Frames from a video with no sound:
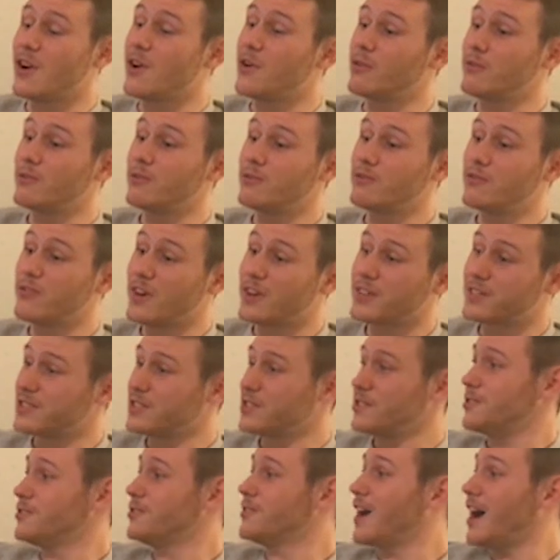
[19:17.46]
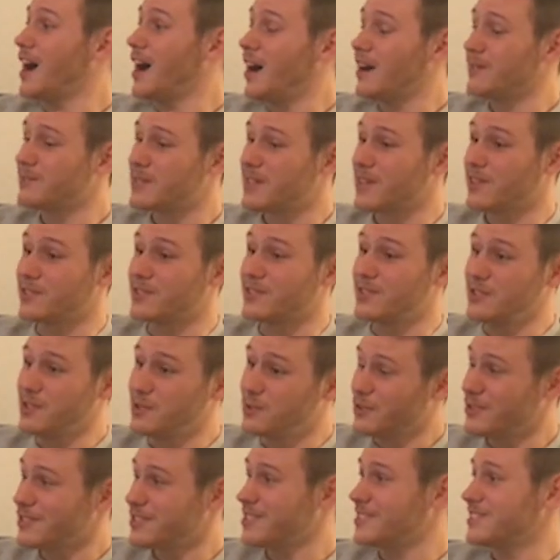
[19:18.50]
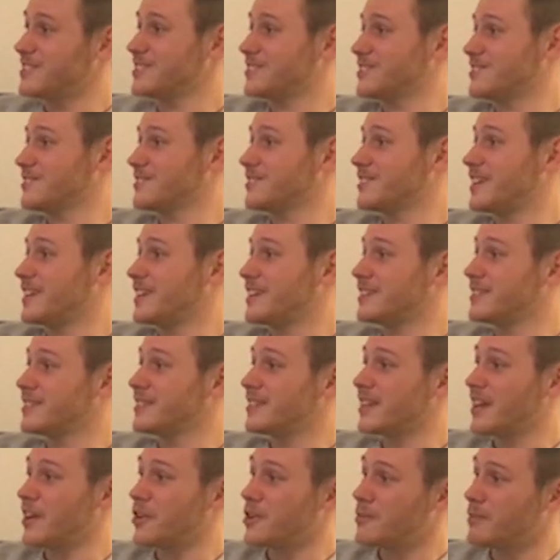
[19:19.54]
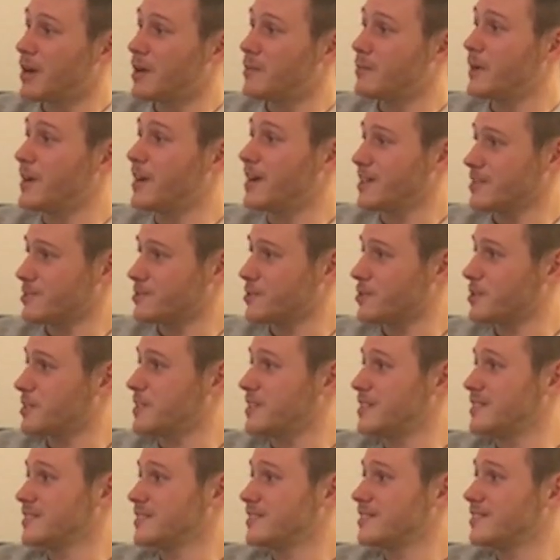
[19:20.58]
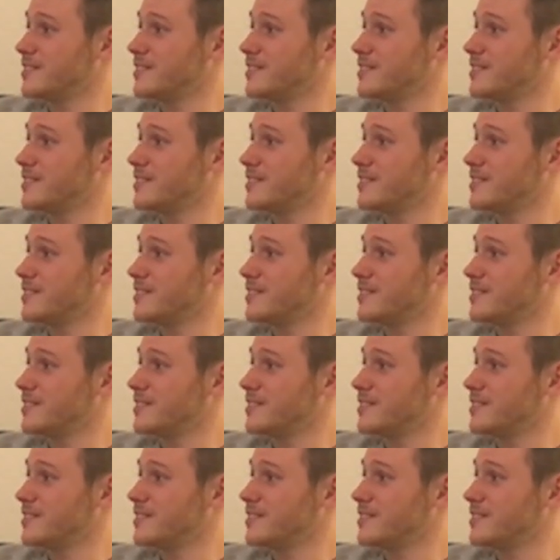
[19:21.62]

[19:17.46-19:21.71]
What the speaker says: no, fuck you. I'm telling you what to do. Like, carry my bags, Ricky.